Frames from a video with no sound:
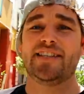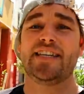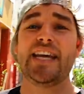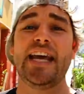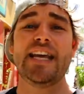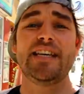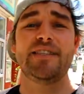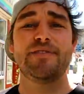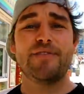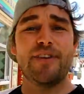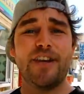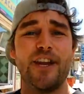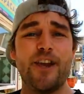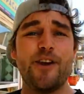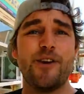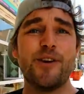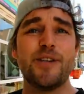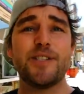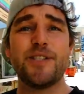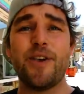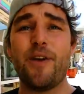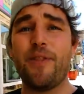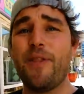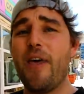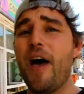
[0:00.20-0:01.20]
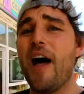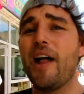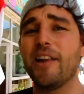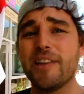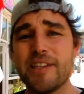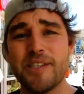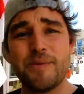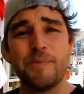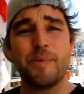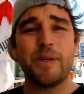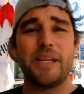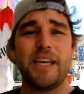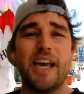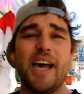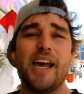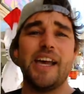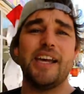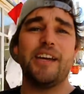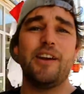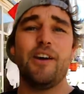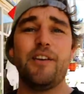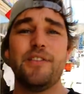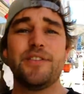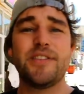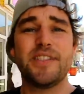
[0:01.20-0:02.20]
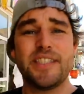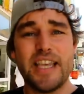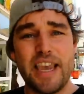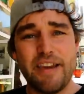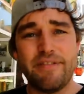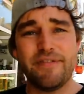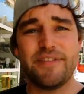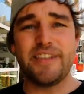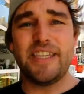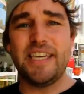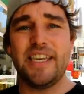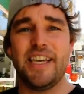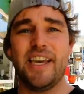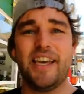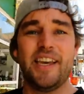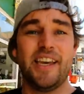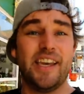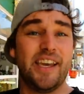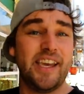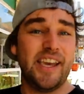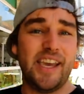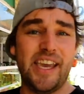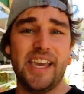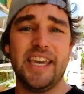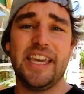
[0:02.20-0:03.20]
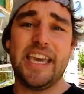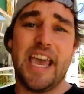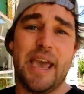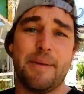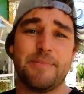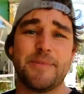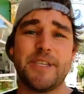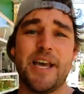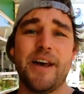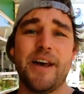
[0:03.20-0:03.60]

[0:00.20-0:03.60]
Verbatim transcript: Today's video is on the ultimate guide of safety in Cape